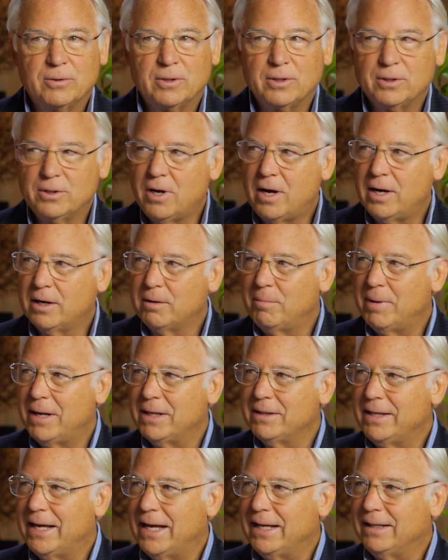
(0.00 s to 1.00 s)
We're going to talk
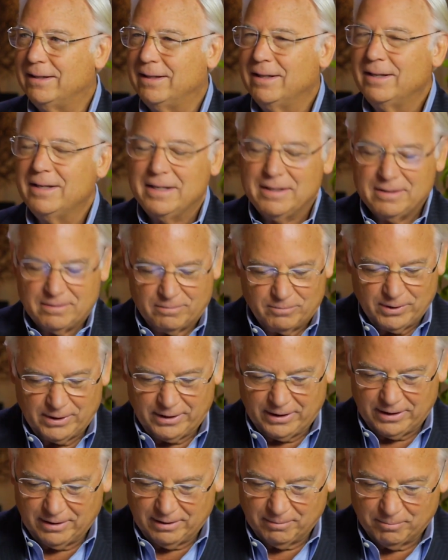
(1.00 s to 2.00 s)
about that.
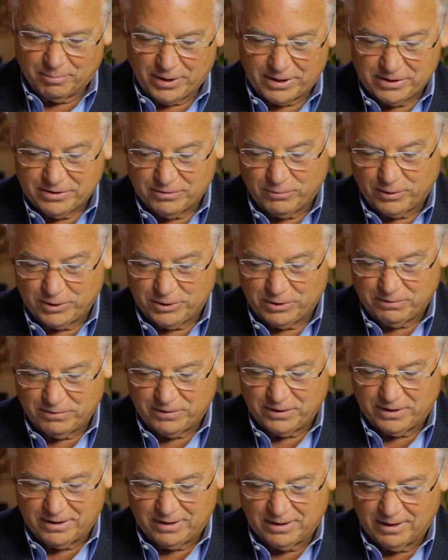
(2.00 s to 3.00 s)
Really impressive what
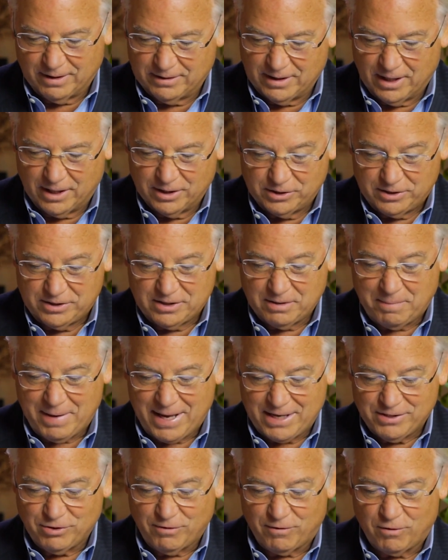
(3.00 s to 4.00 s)
you've done. She's
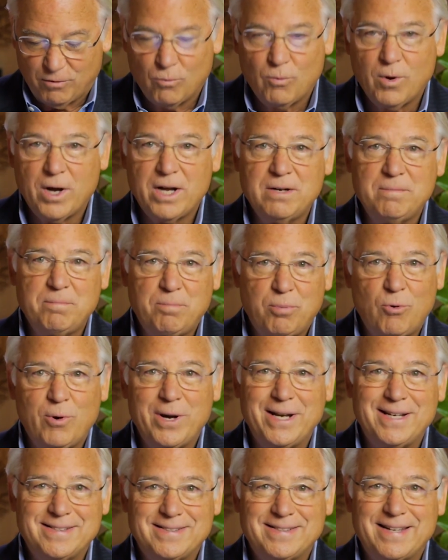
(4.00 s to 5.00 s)
amassed over
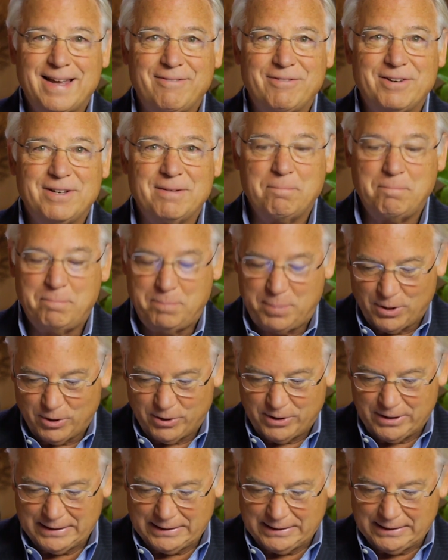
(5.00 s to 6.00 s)
$1.7
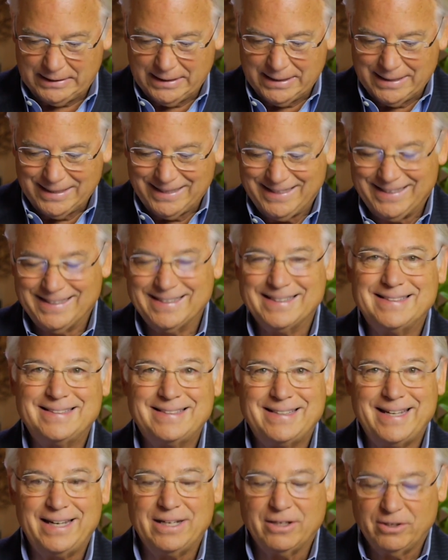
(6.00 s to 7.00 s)
billion in
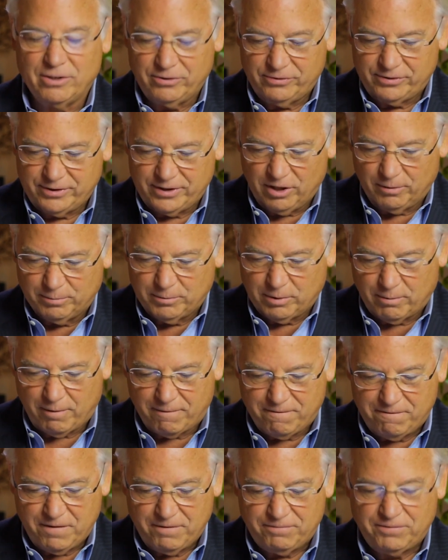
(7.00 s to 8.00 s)
sales and helped
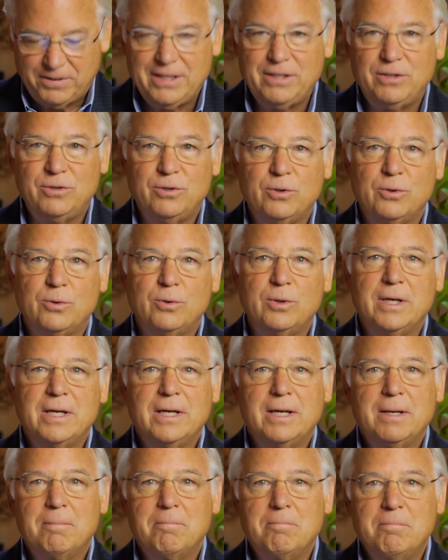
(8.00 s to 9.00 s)
over 52
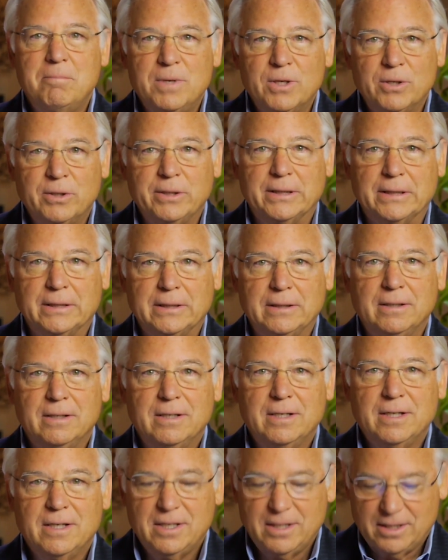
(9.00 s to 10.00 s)

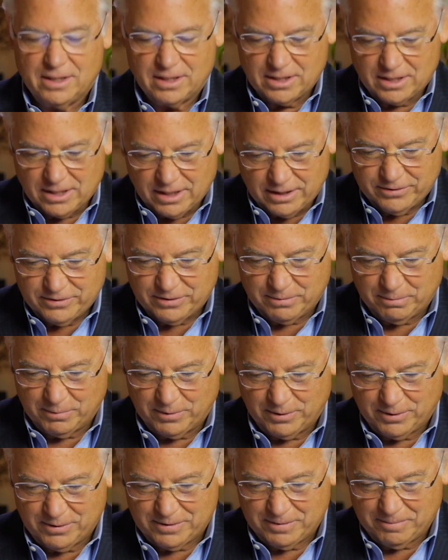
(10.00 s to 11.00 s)
million
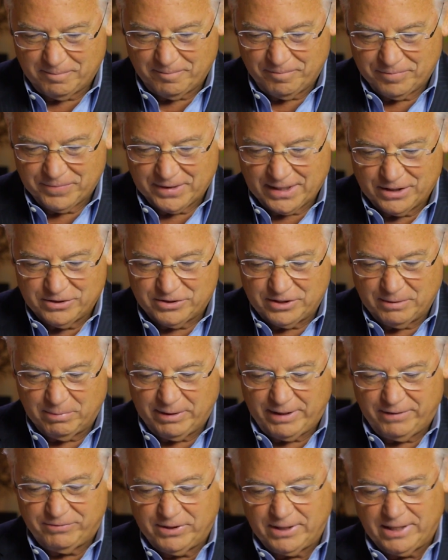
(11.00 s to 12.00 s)
customers. And she
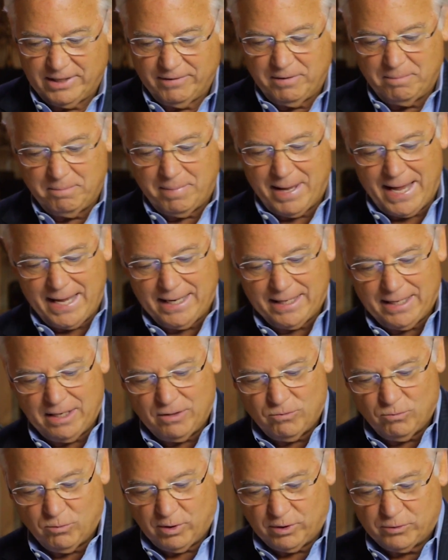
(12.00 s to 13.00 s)
believes in giving back
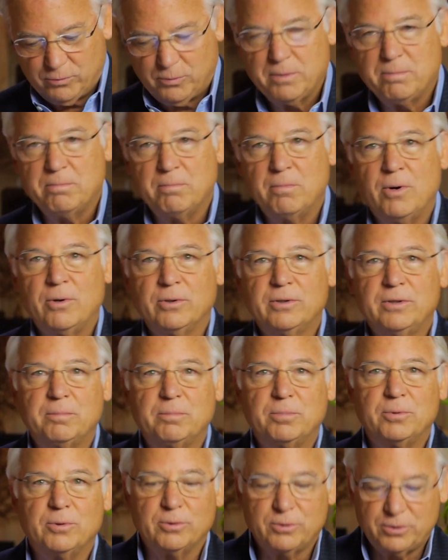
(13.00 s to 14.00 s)
and works with
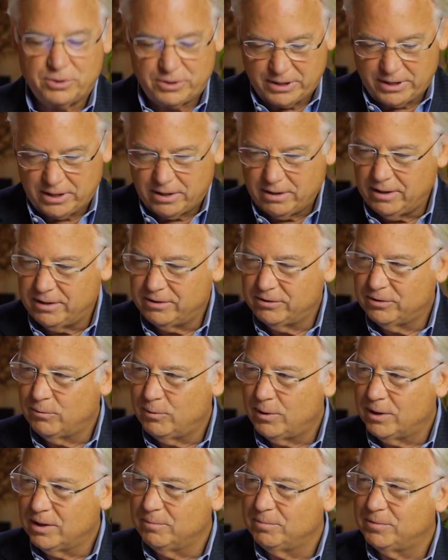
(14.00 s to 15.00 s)
multiple charities. So
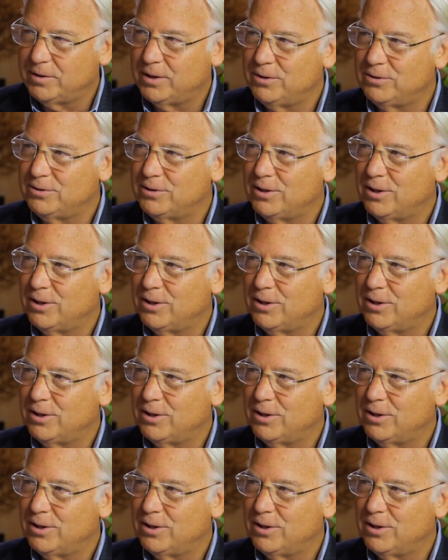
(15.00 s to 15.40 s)
welcome to the